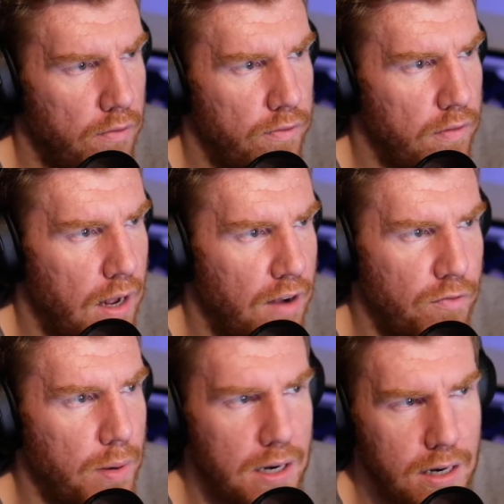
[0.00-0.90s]
I've
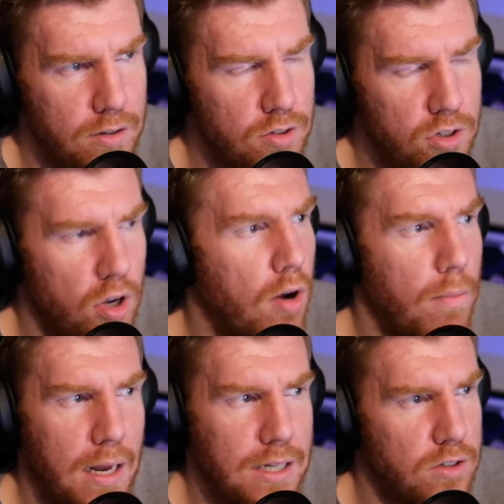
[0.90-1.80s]
been in so
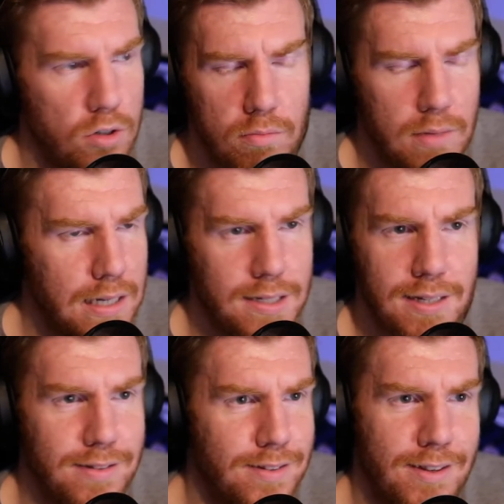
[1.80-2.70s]
many Zoom
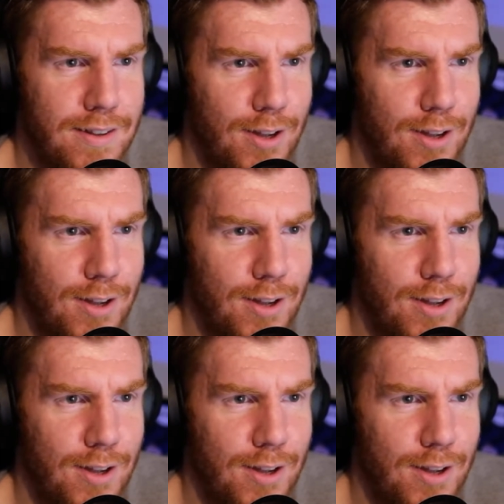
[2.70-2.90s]
meetings